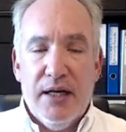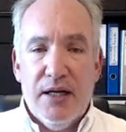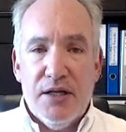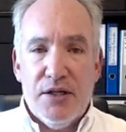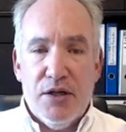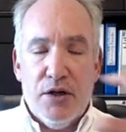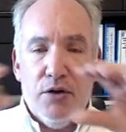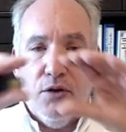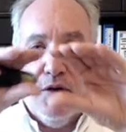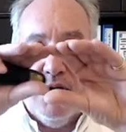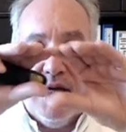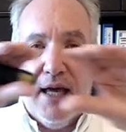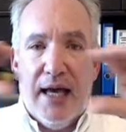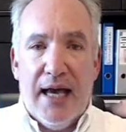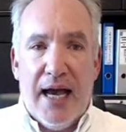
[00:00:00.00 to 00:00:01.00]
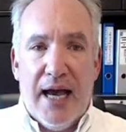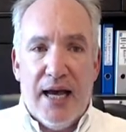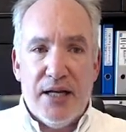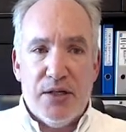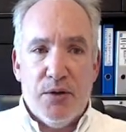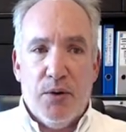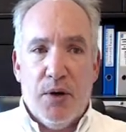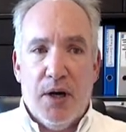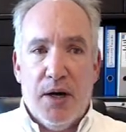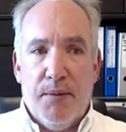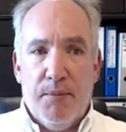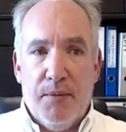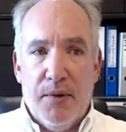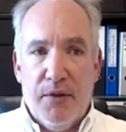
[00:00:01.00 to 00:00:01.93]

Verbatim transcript: So you're looking at um,